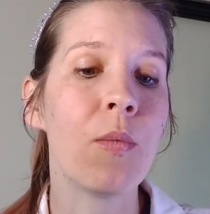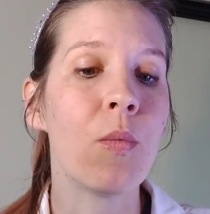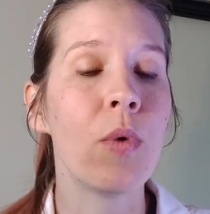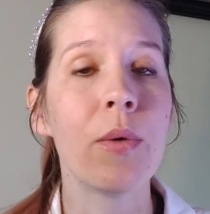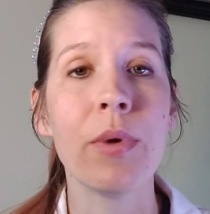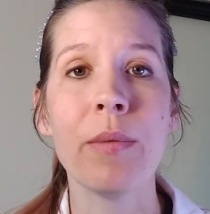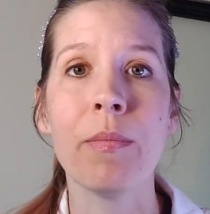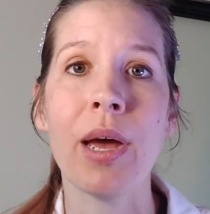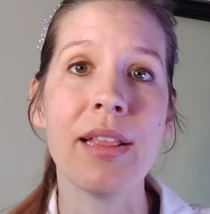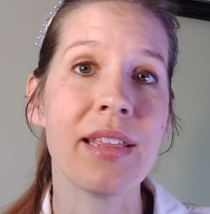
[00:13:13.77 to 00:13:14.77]
what we
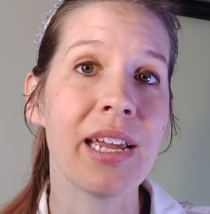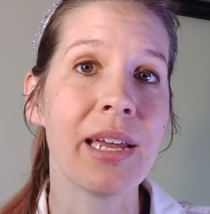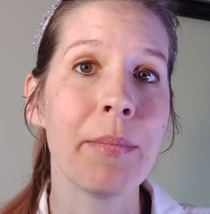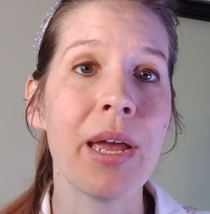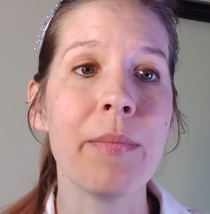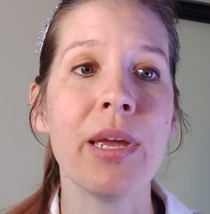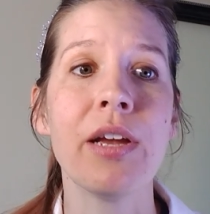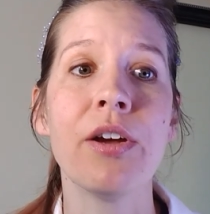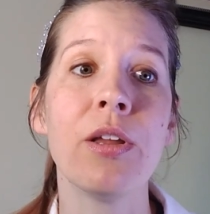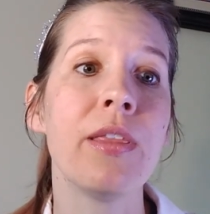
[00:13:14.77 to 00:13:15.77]
might think it might be.
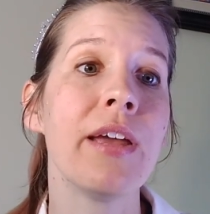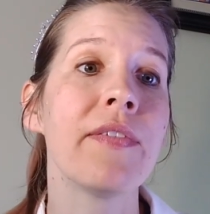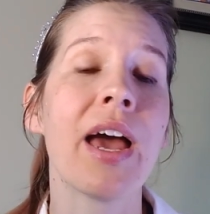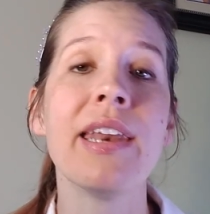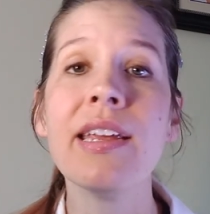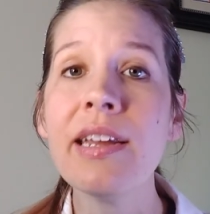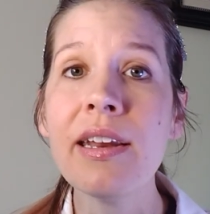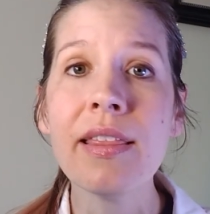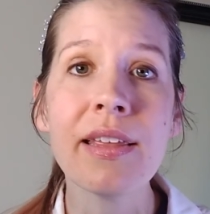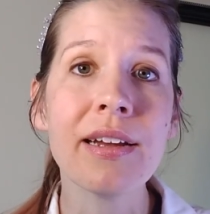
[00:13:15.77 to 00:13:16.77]
Could they have gotten in
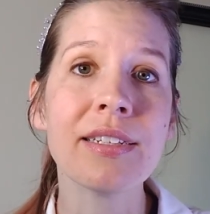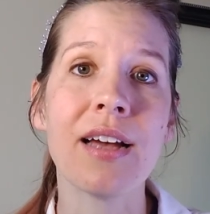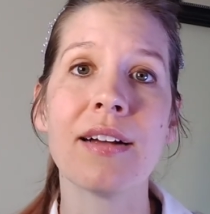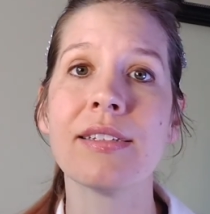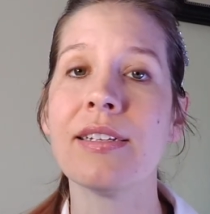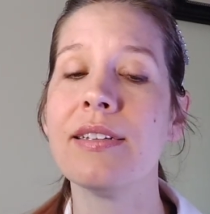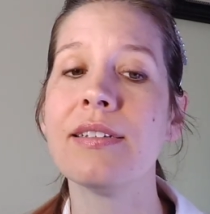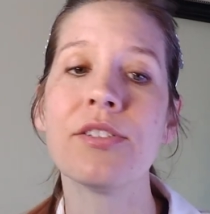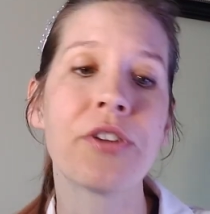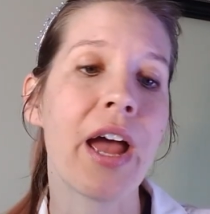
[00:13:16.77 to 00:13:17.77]
anything,
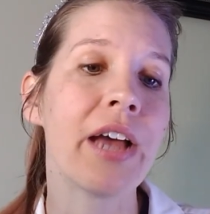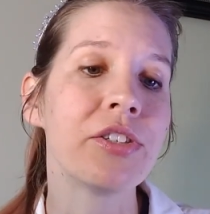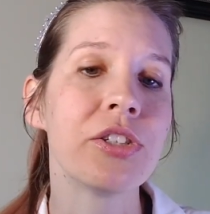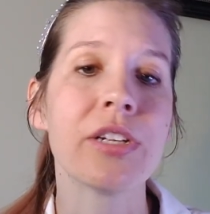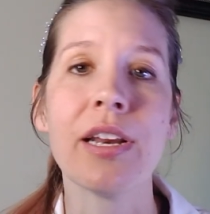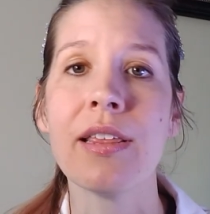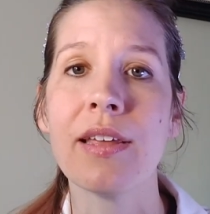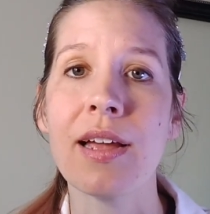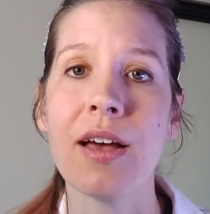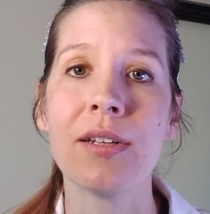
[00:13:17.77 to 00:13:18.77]
toxins, trash,
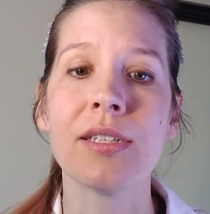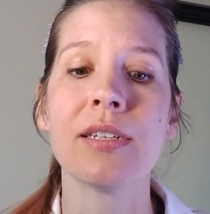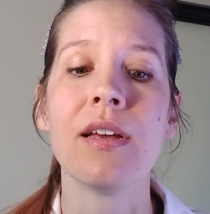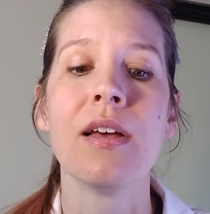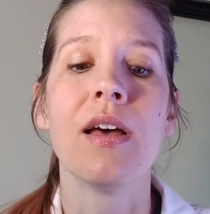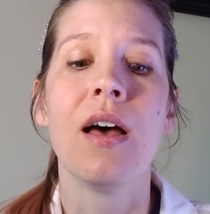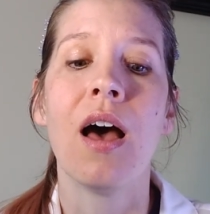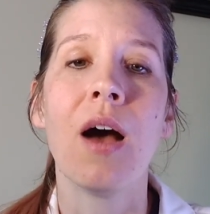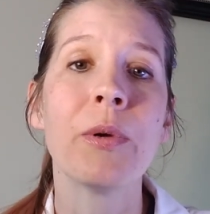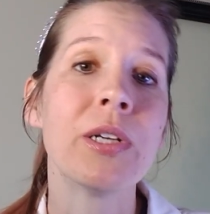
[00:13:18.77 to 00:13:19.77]
anything else?
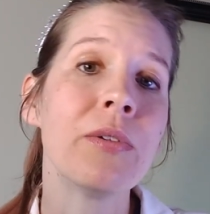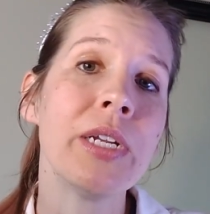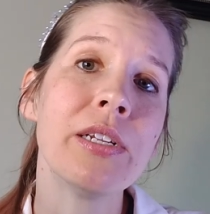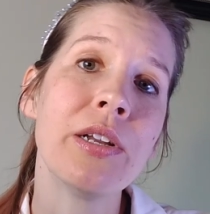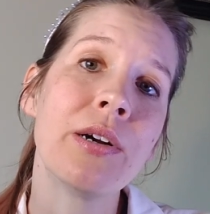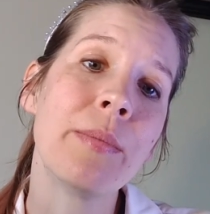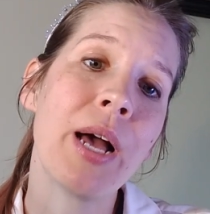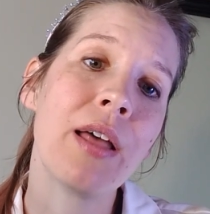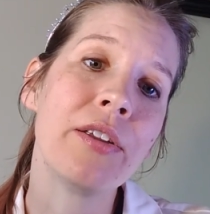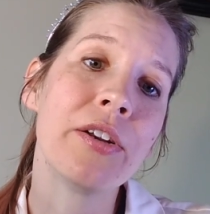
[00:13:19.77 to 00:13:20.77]
Uh, we don't need to know
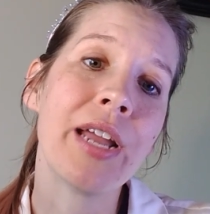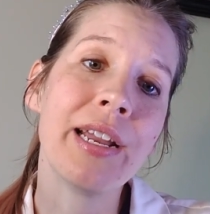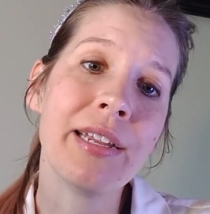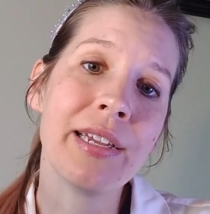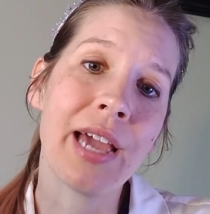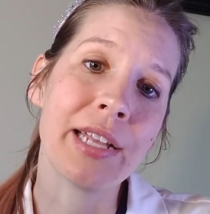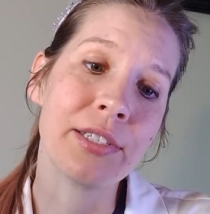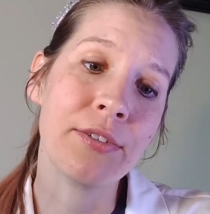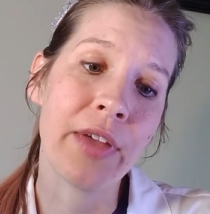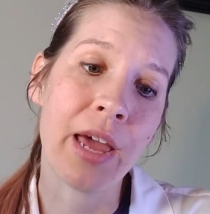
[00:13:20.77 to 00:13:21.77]
about your 90
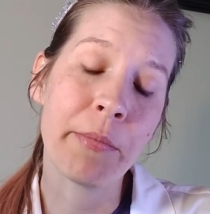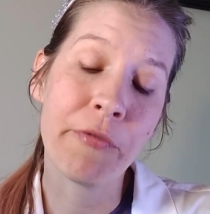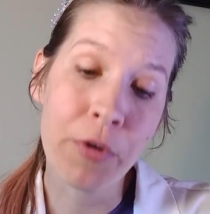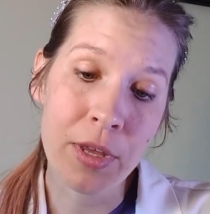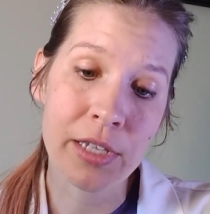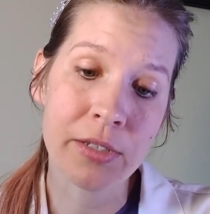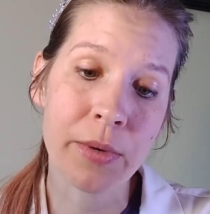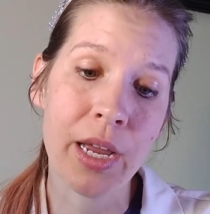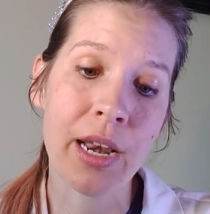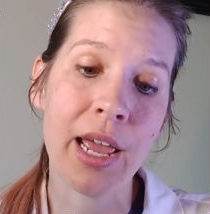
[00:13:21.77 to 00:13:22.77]
cats you've had before this
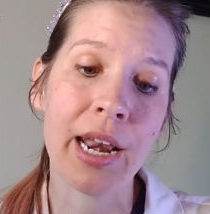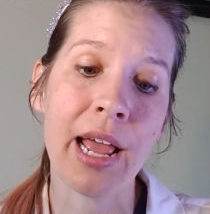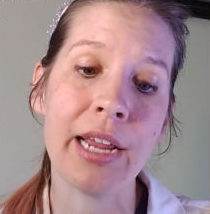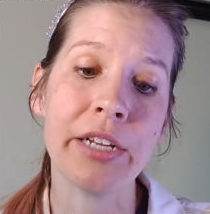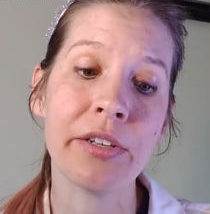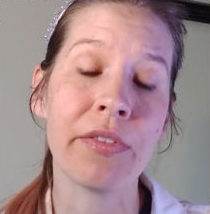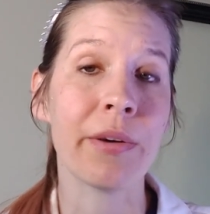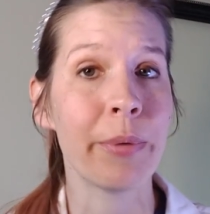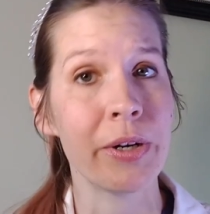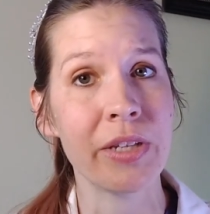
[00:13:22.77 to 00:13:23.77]
one and each of their
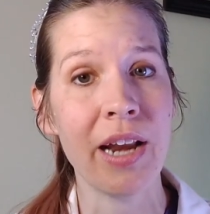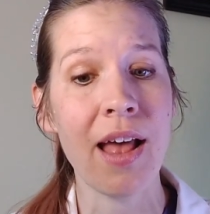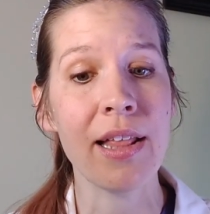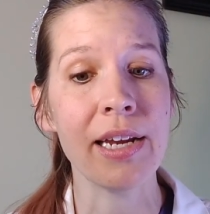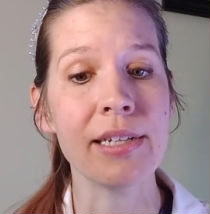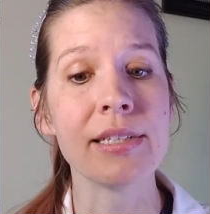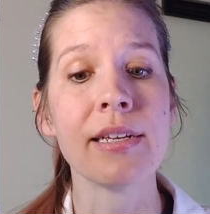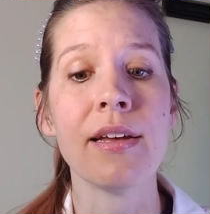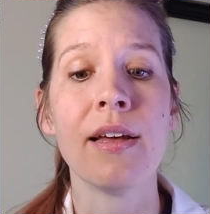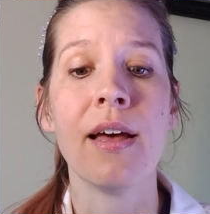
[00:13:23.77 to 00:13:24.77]
personalities.
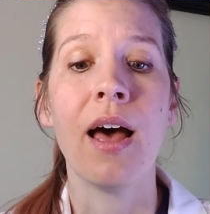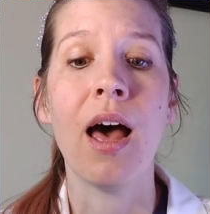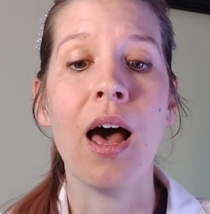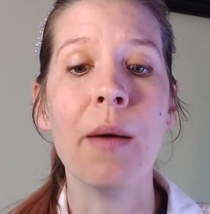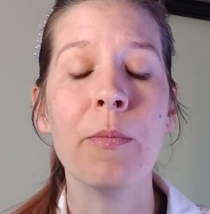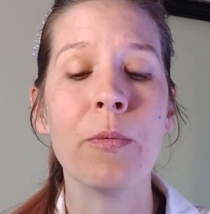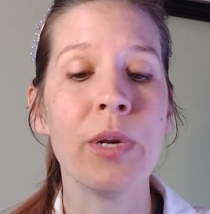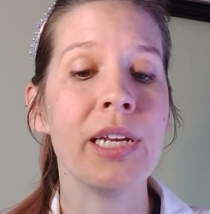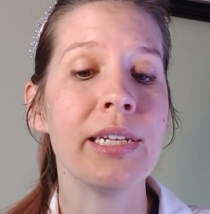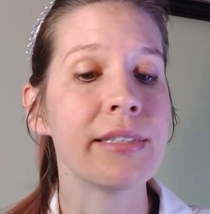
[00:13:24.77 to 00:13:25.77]
Um, we
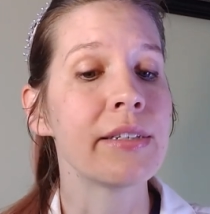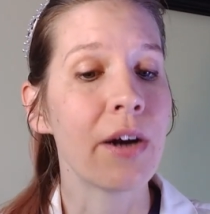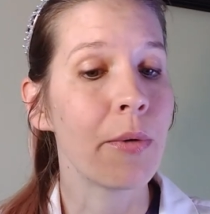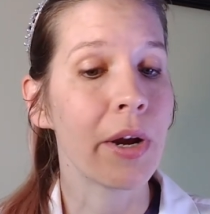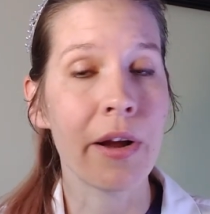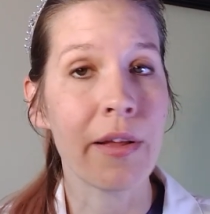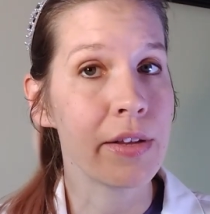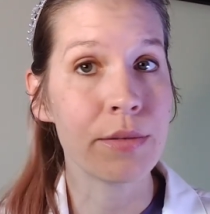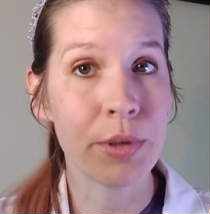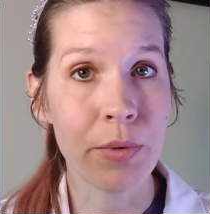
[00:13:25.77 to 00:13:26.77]
need to start working on
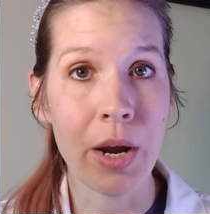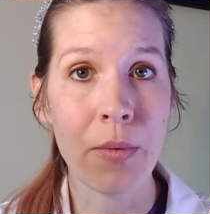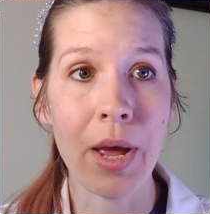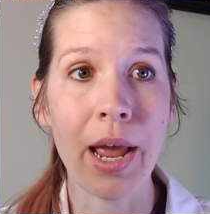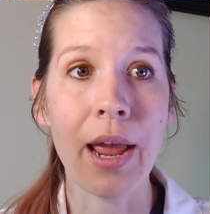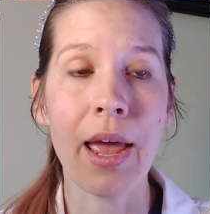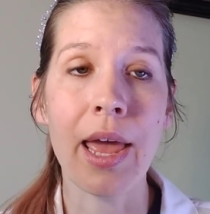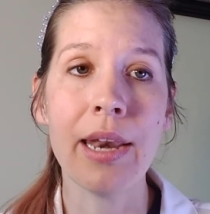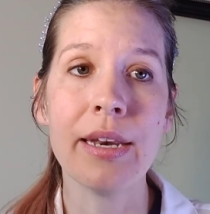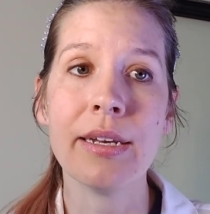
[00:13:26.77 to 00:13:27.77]
this one right away
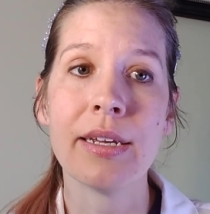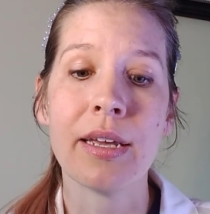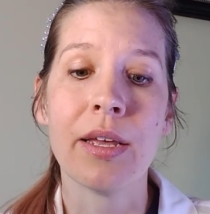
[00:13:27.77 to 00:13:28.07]
and